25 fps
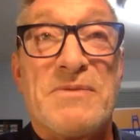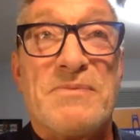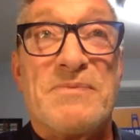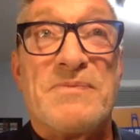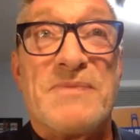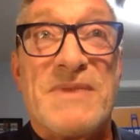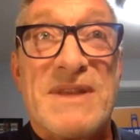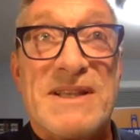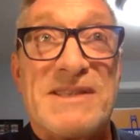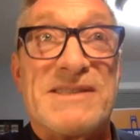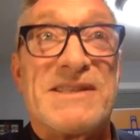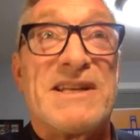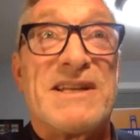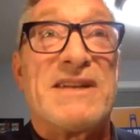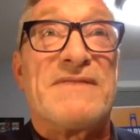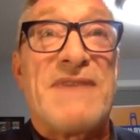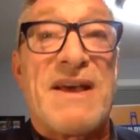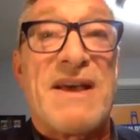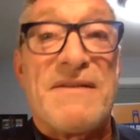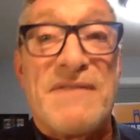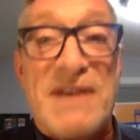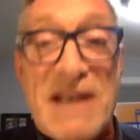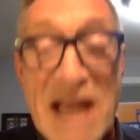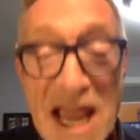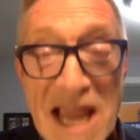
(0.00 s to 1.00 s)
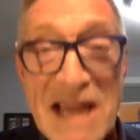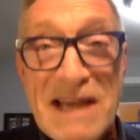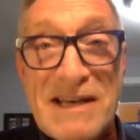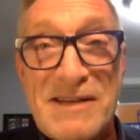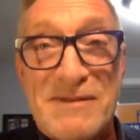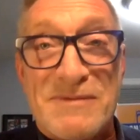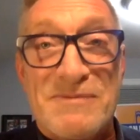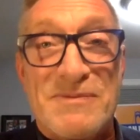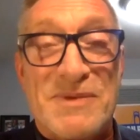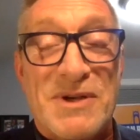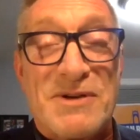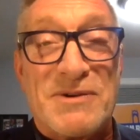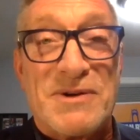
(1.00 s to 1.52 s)
instead of having
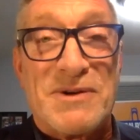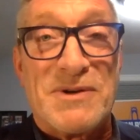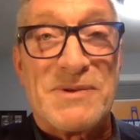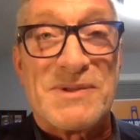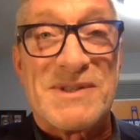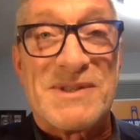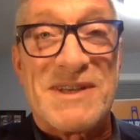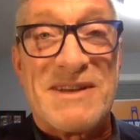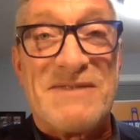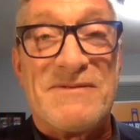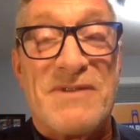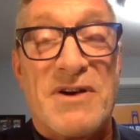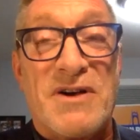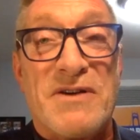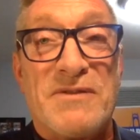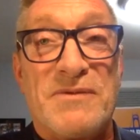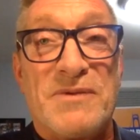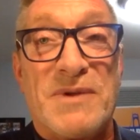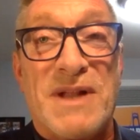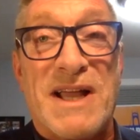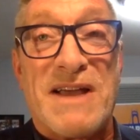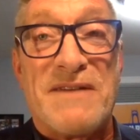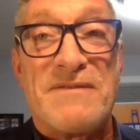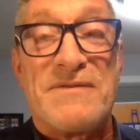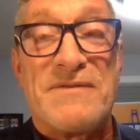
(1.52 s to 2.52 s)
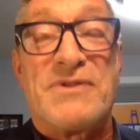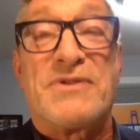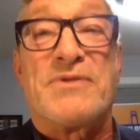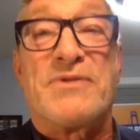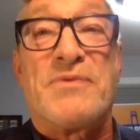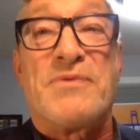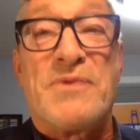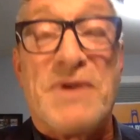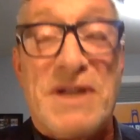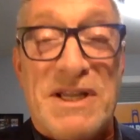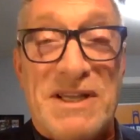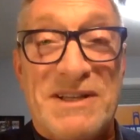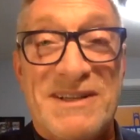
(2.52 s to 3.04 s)
8 bureaus involved, we'll have
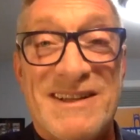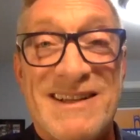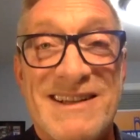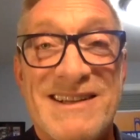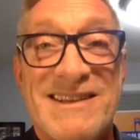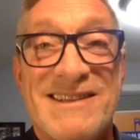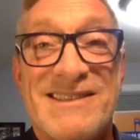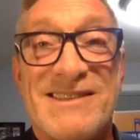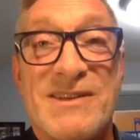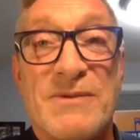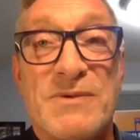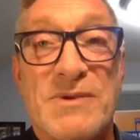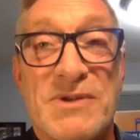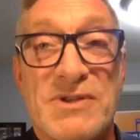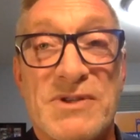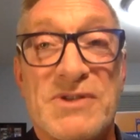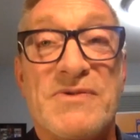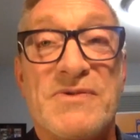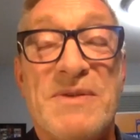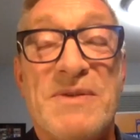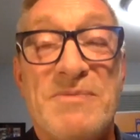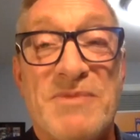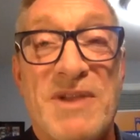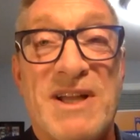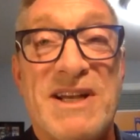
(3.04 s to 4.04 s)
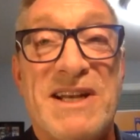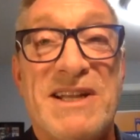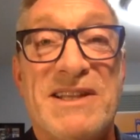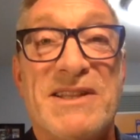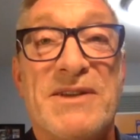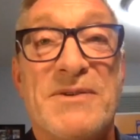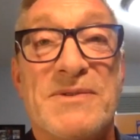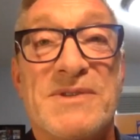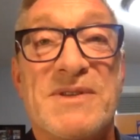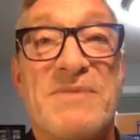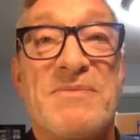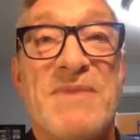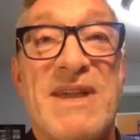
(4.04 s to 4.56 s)
3. So we're streamlining
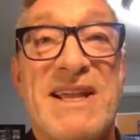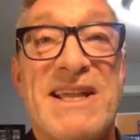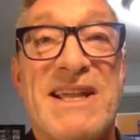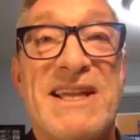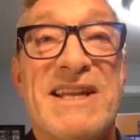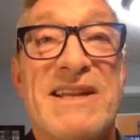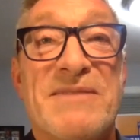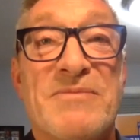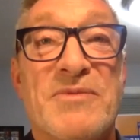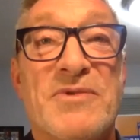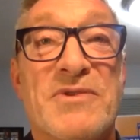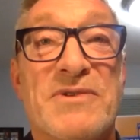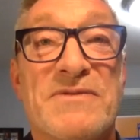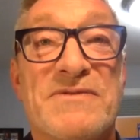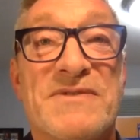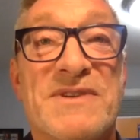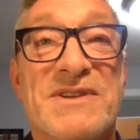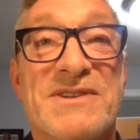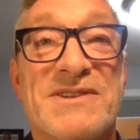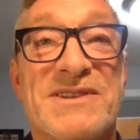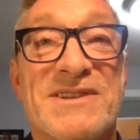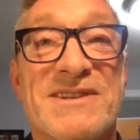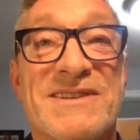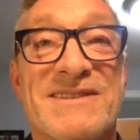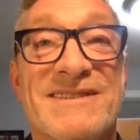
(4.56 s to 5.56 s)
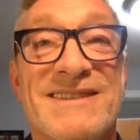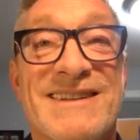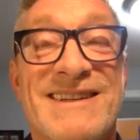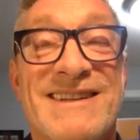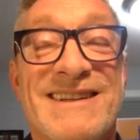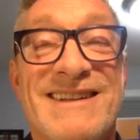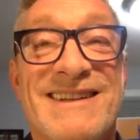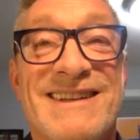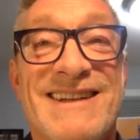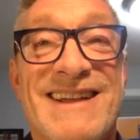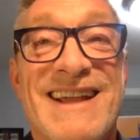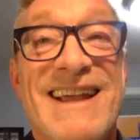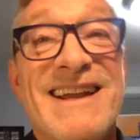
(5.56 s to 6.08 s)
those and making it more efficient.
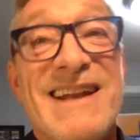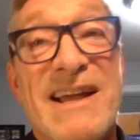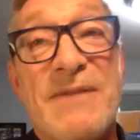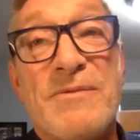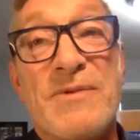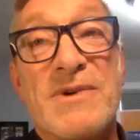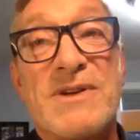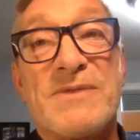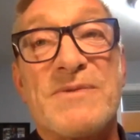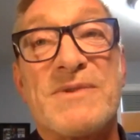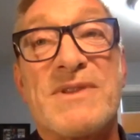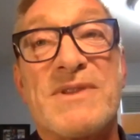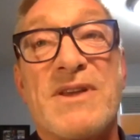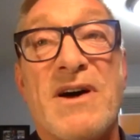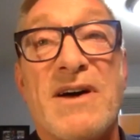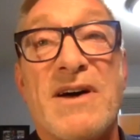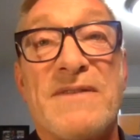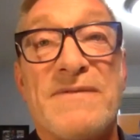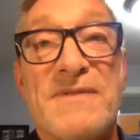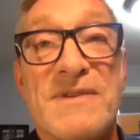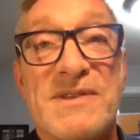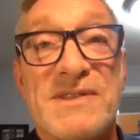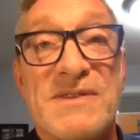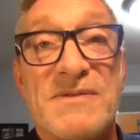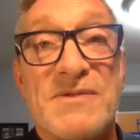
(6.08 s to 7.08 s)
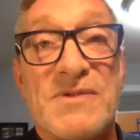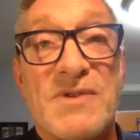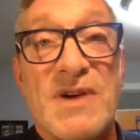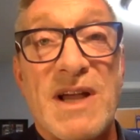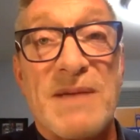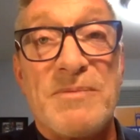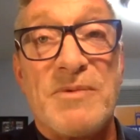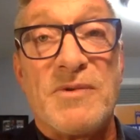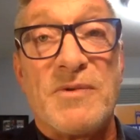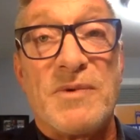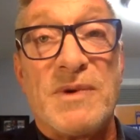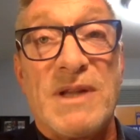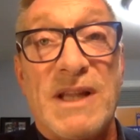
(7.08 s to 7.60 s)
And I worked with the Office of
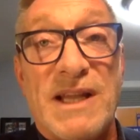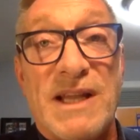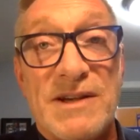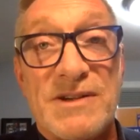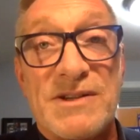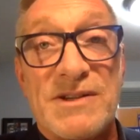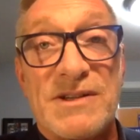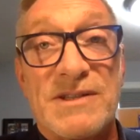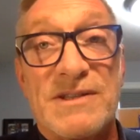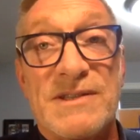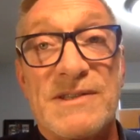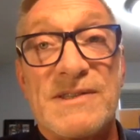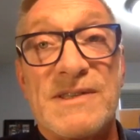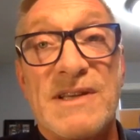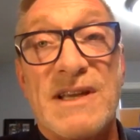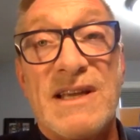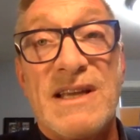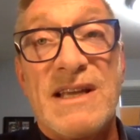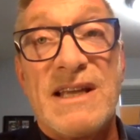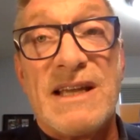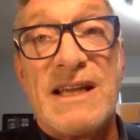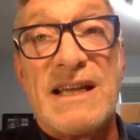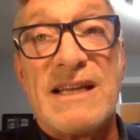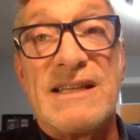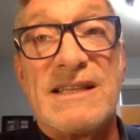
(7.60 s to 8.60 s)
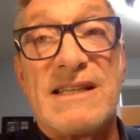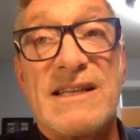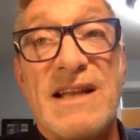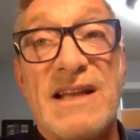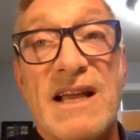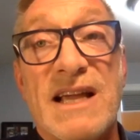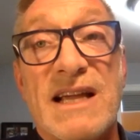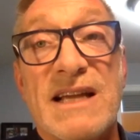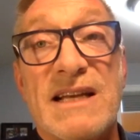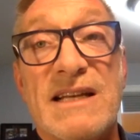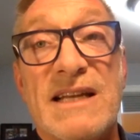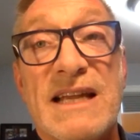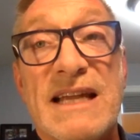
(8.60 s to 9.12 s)
Tribal Relations and
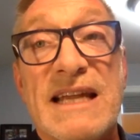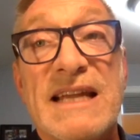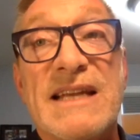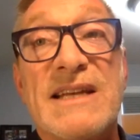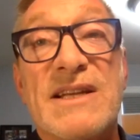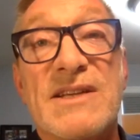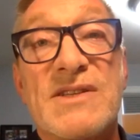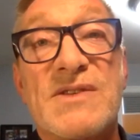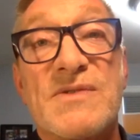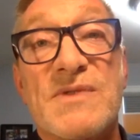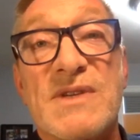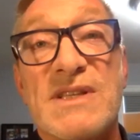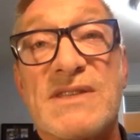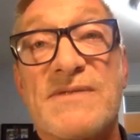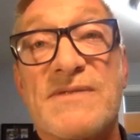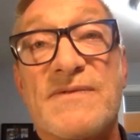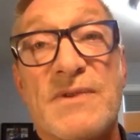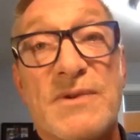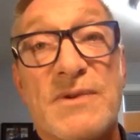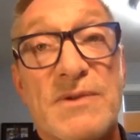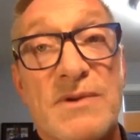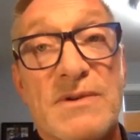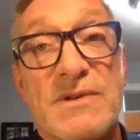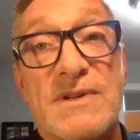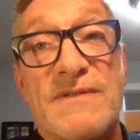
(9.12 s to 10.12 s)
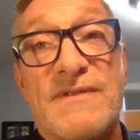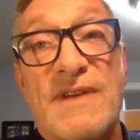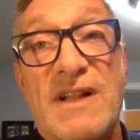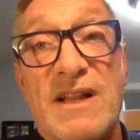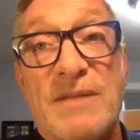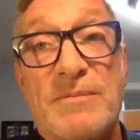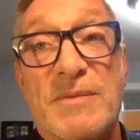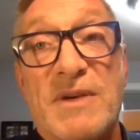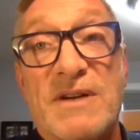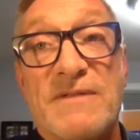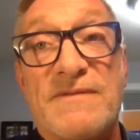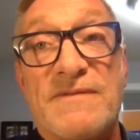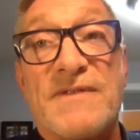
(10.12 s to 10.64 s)
denied industry's further
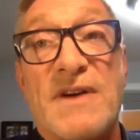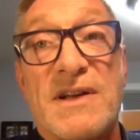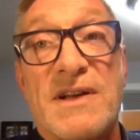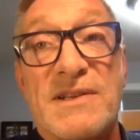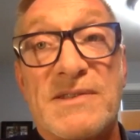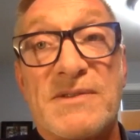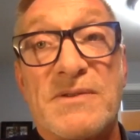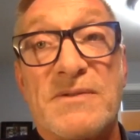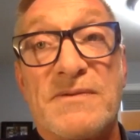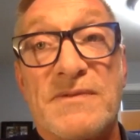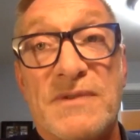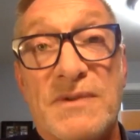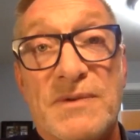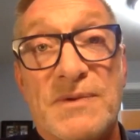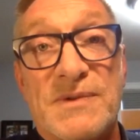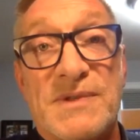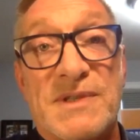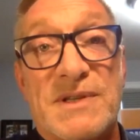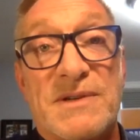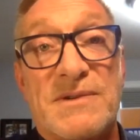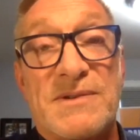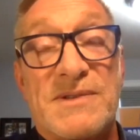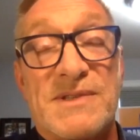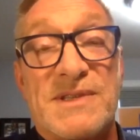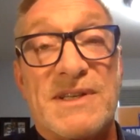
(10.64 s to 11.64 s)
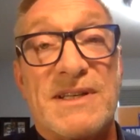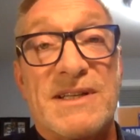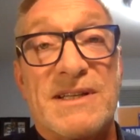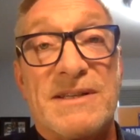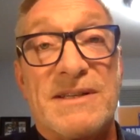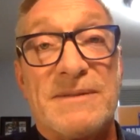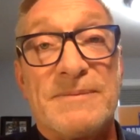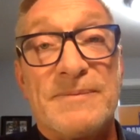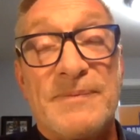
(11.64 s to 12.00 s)
development of fossil fuels in our city.